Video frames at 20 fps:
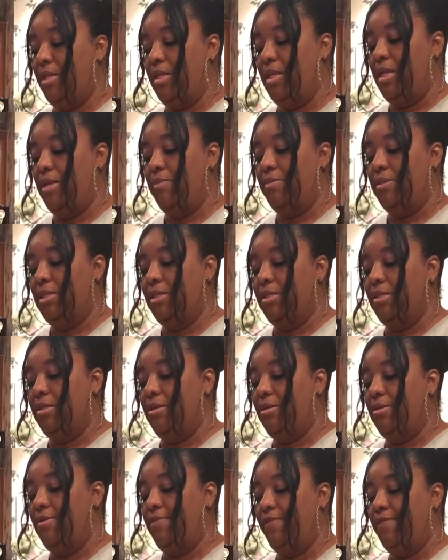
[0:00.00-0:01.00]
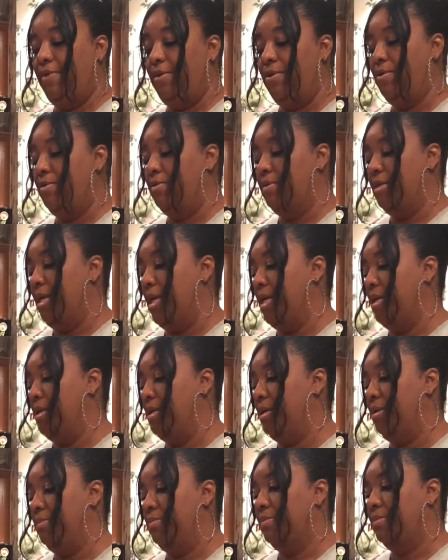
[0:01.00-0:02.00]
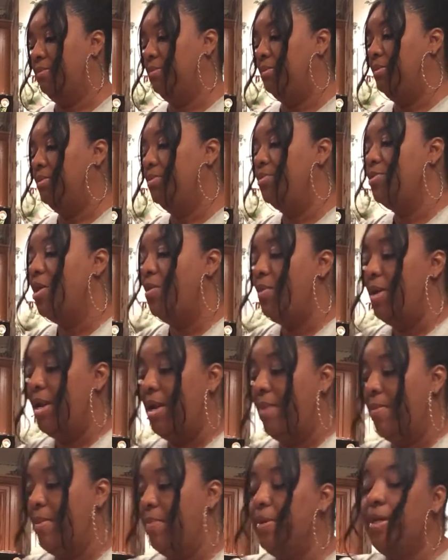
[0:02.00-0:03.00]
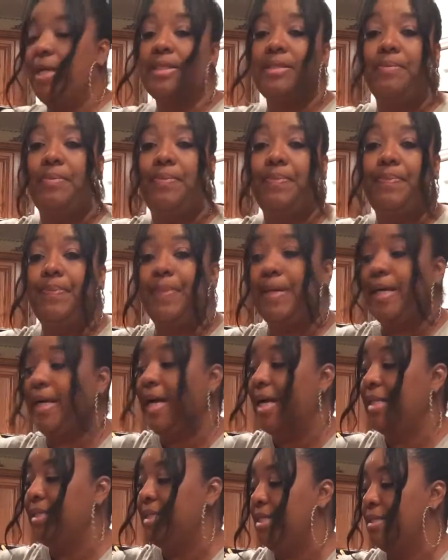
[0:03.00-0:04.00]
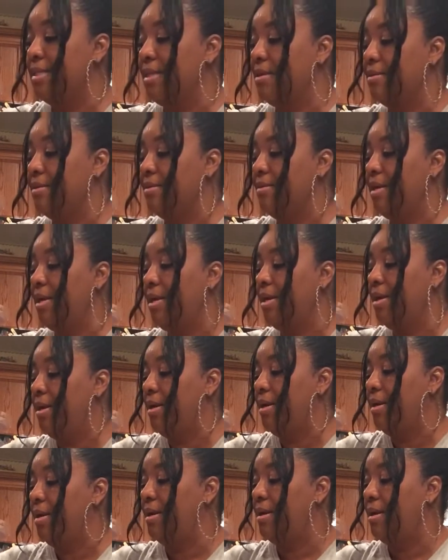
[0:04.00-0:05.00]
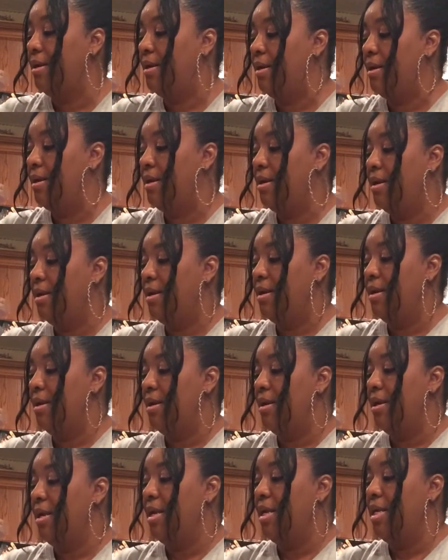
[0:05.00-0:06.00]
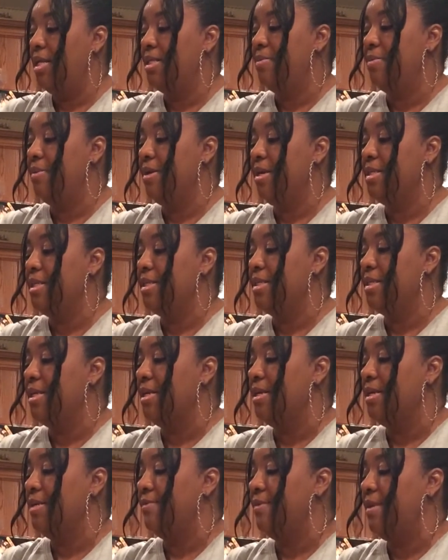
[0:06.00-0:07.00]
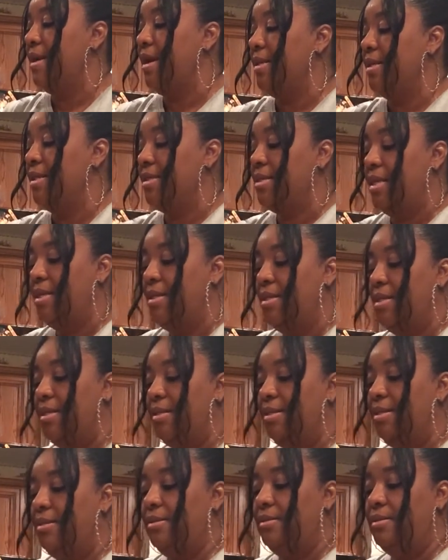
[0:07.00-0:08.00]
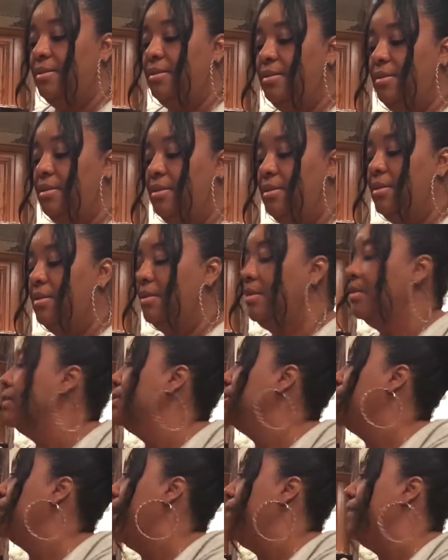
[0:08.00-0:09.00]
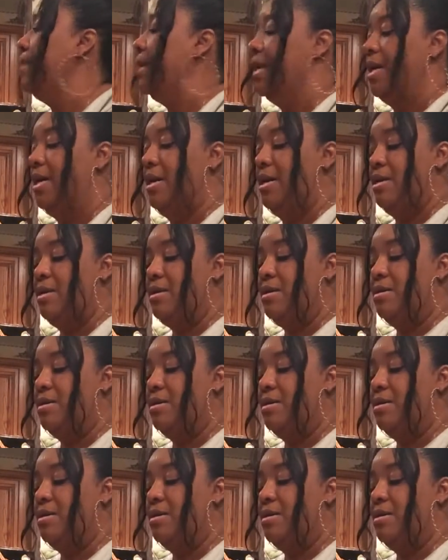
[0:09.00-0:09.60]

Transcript: And I'm just gonna fold that up. You know what? I'm gonna put up some picante sauce on there. Easy breezy stuff, right? This ain't nothing. J-Bub!